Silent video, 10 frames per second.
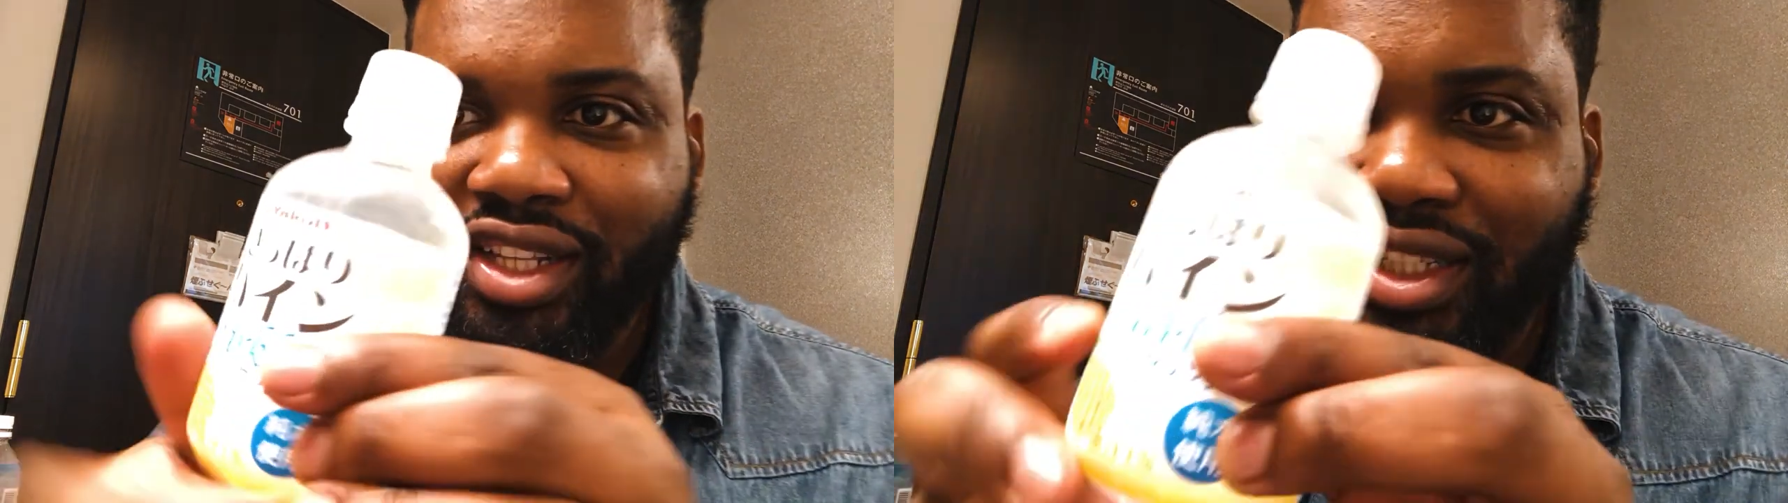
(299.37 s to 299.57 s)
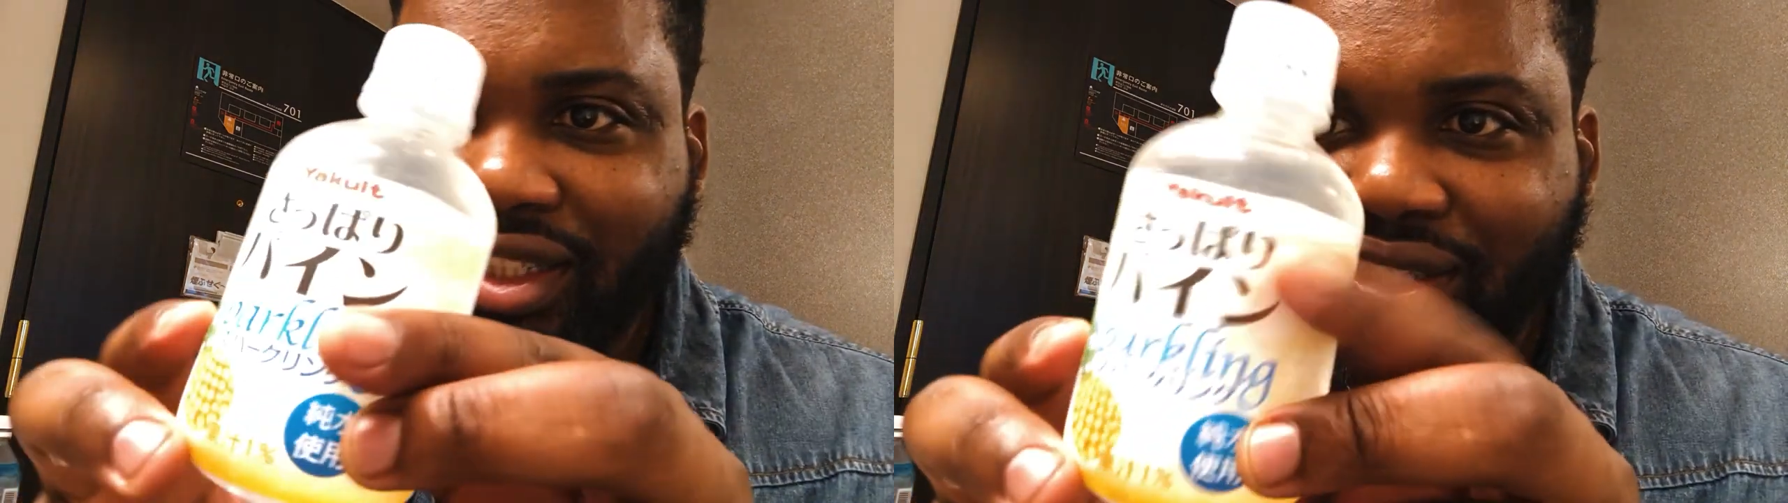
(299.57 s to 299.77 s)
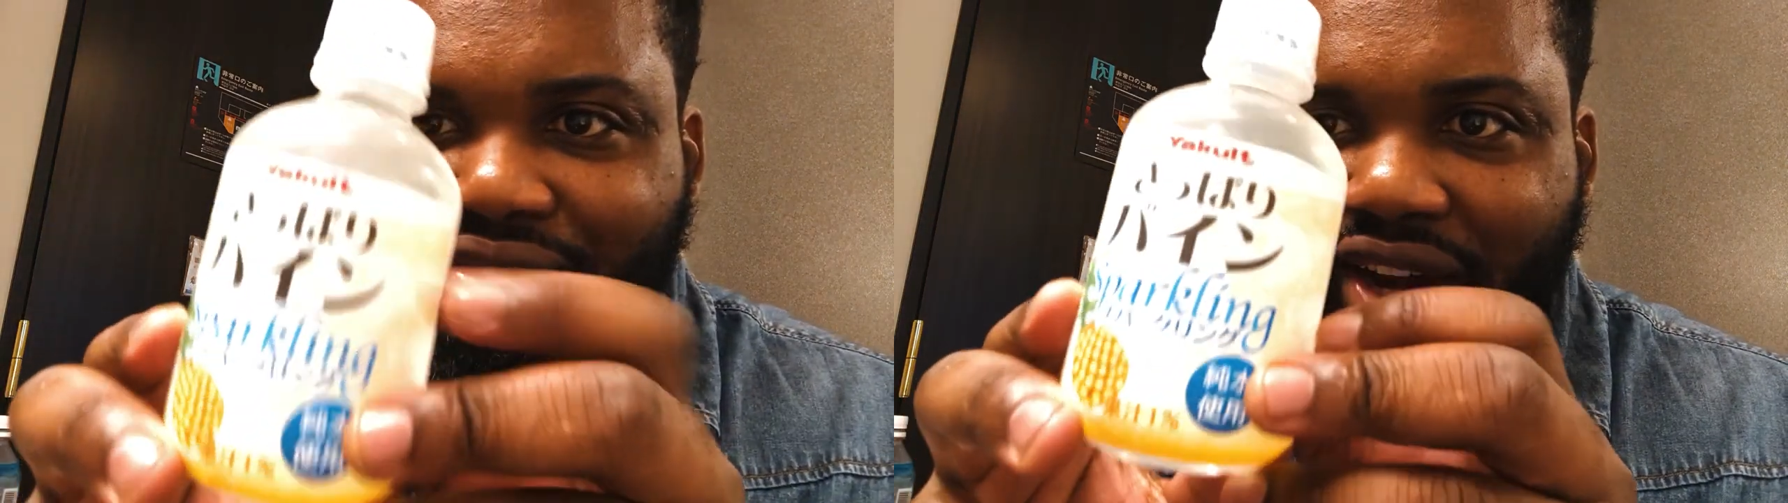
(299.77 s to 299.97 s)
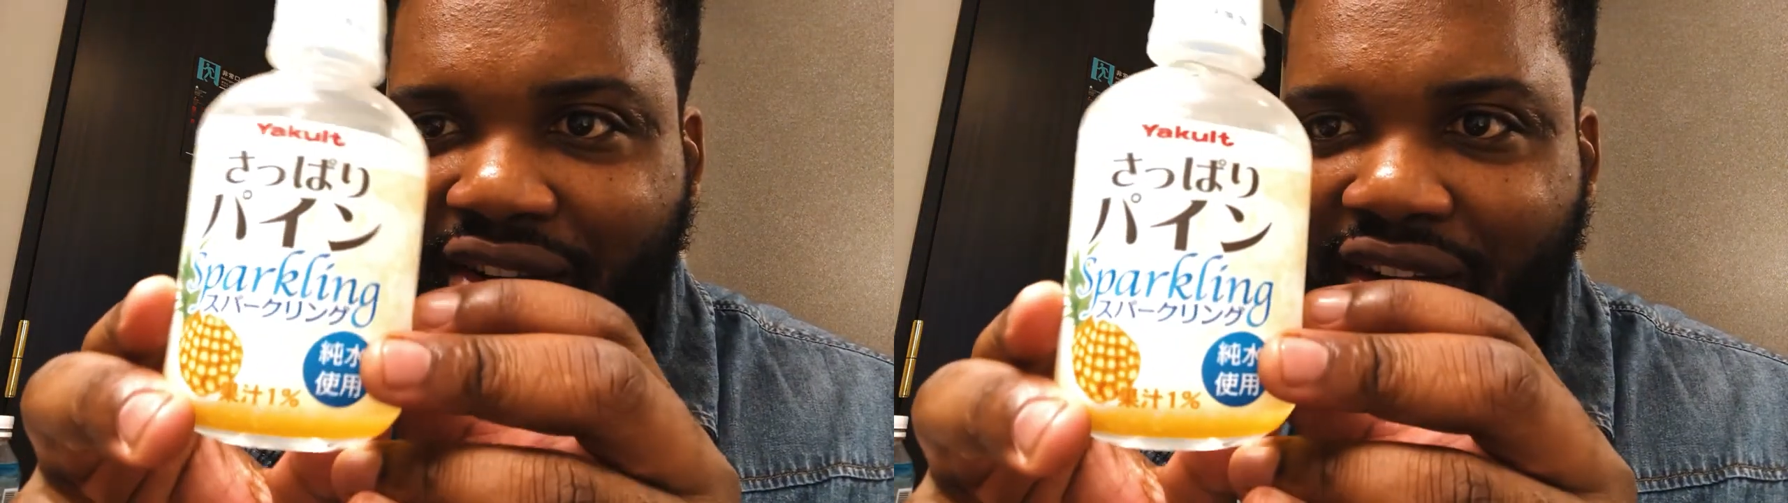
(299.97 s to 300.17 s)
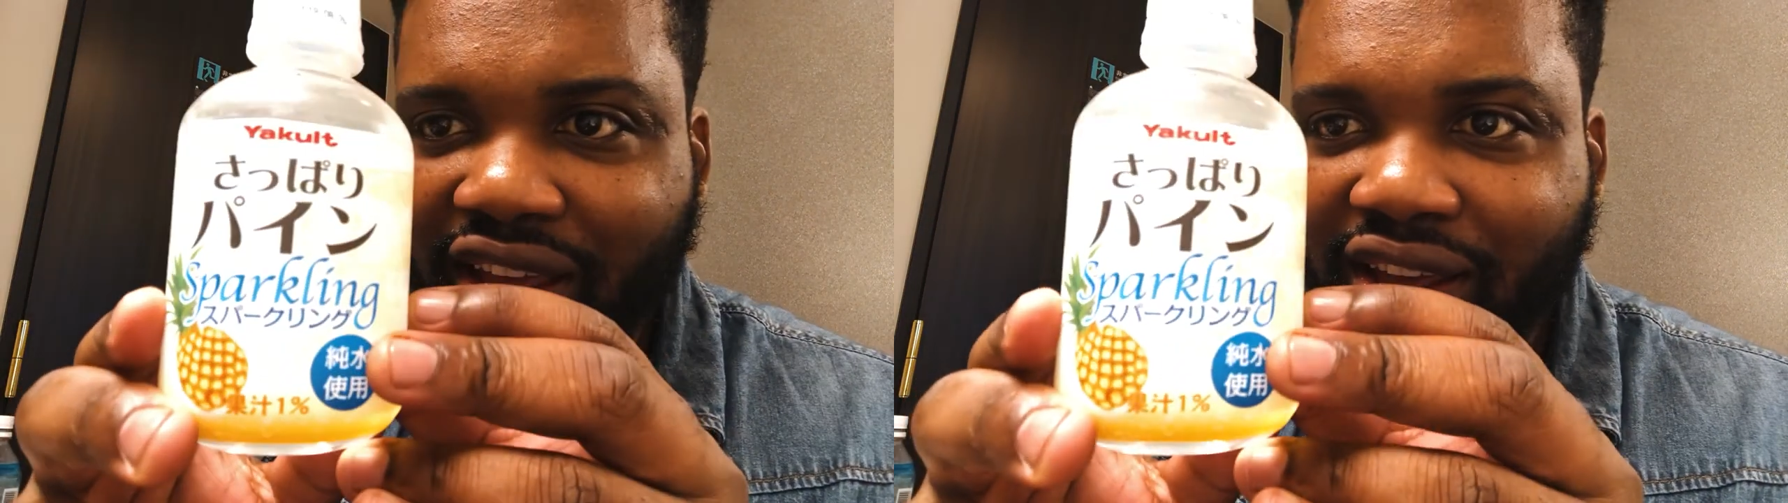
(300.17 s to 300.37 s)
this
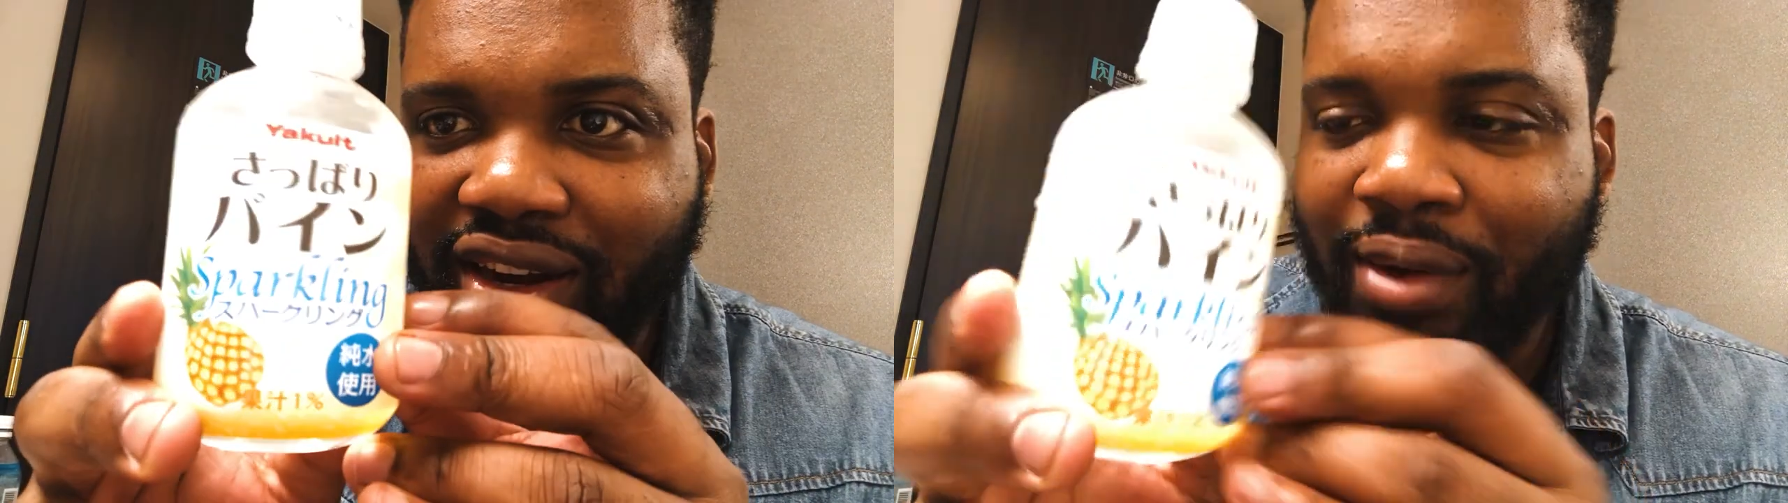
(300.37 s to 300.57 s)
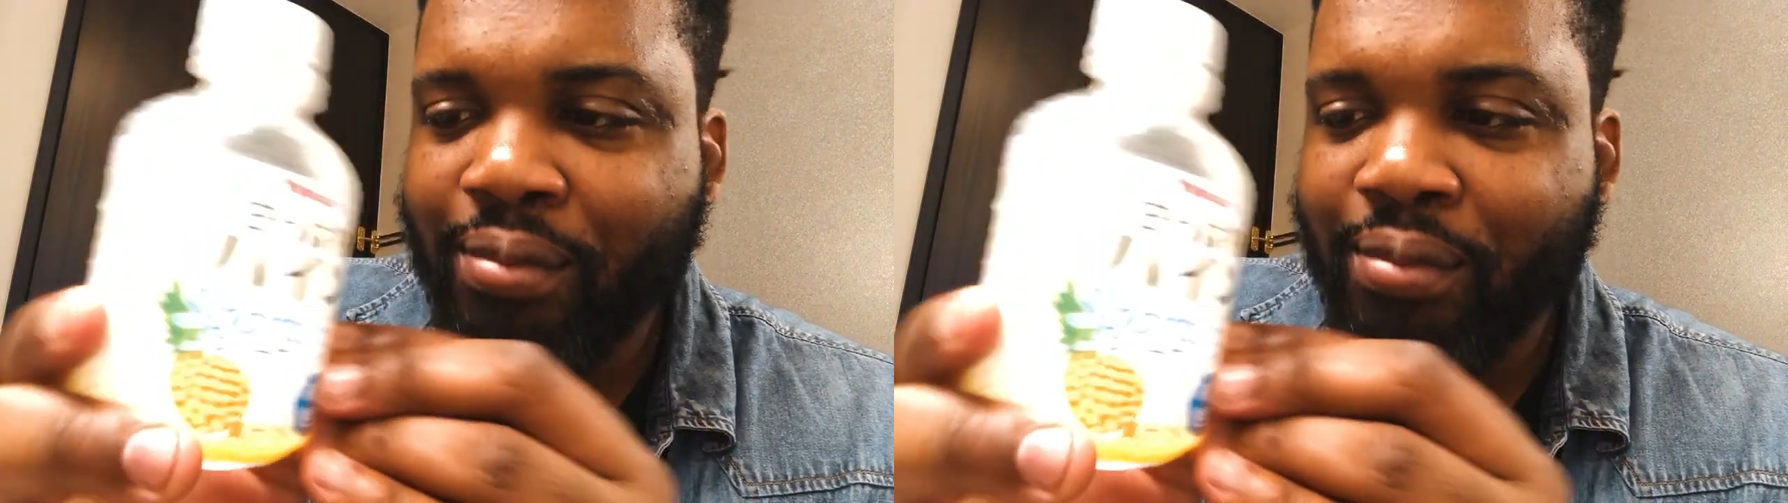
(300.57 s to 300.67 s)
drink right here.